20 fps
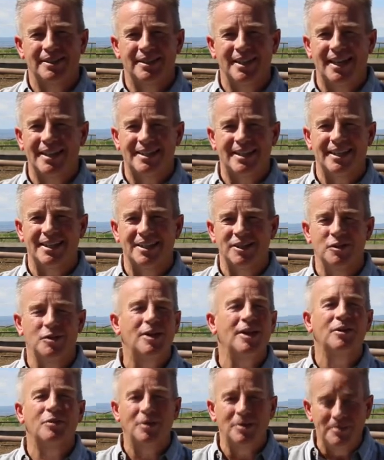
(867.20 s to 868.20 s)
Not that you
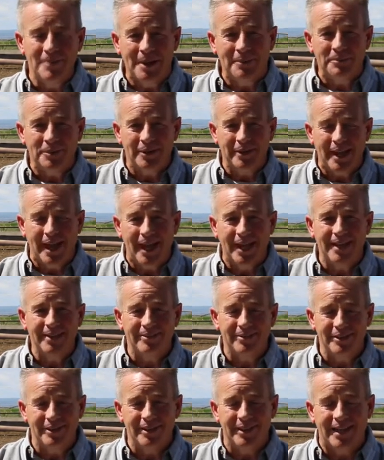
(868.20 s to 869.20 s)
can remember that
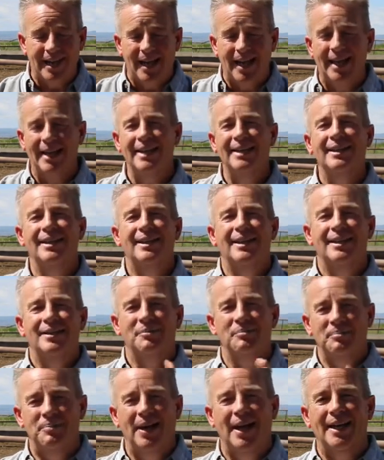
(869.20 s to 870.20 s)
if you're a guy,
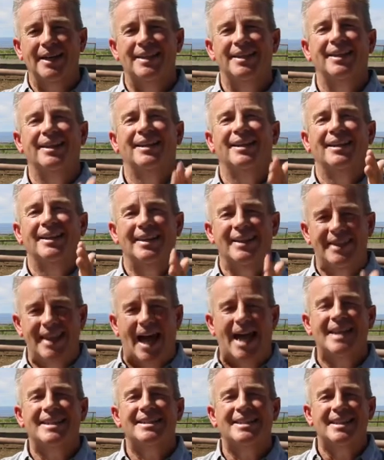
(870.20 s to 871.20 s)
but
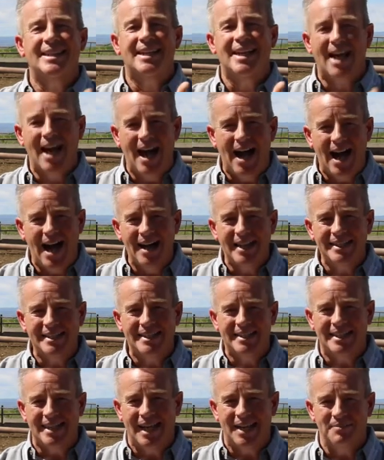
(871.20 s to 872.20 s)
that's the
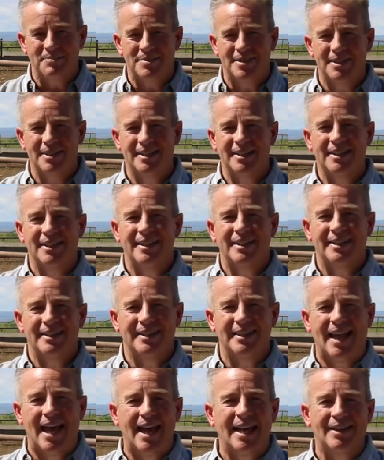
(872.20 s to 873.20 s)
concept.
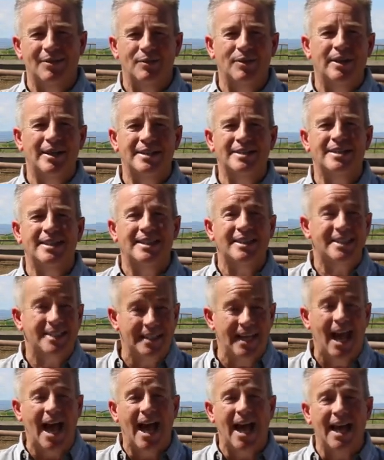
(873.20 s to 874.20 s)
That was the
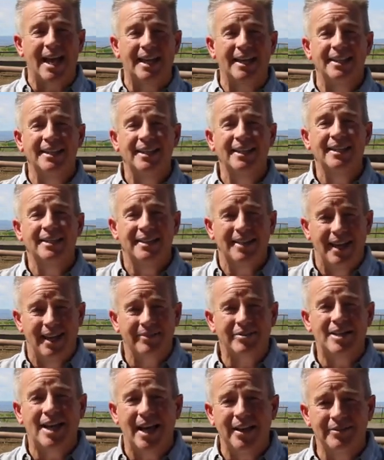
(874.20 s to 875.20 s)
sign
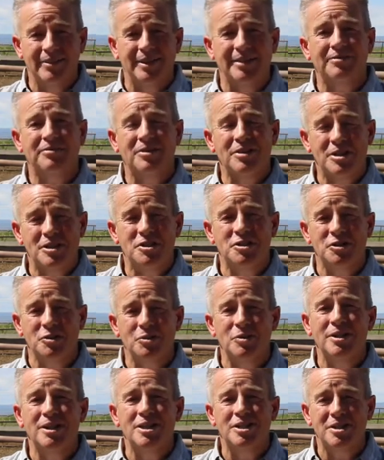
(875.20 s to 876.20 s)
of covenant for the
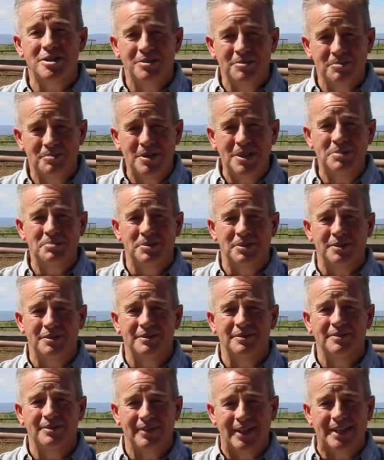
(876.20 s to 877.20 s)
Jewish people,
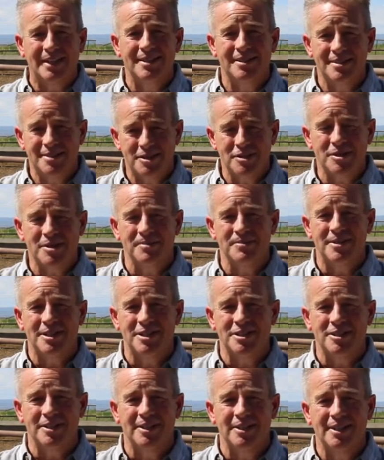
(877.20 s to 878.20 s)
right?
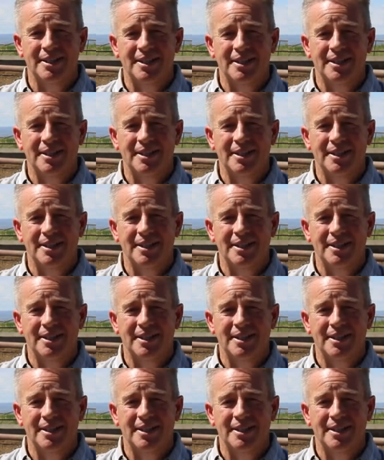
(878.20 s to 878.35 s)
Circumcision.